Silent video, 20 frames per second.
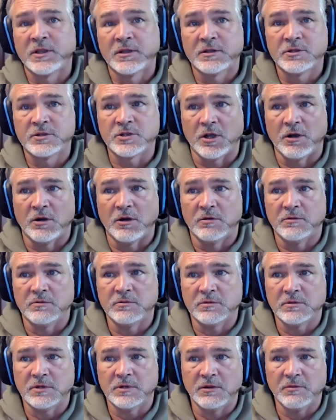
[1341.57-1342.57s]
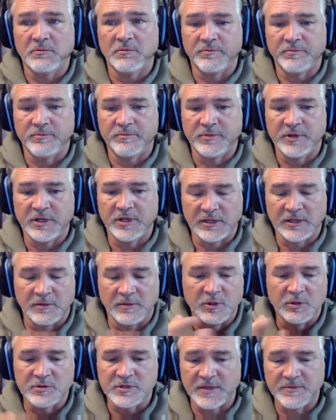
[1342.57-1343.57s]
So the little
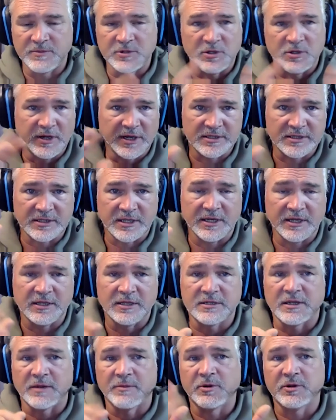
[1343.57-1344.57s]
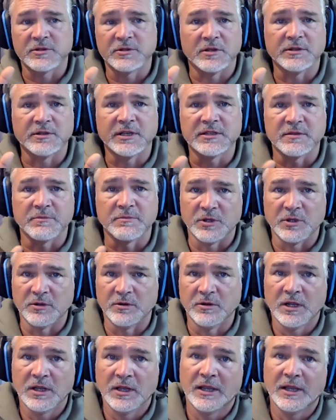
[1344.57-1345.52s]
blue stem's doing its thing in the summer. It's all nice and blue.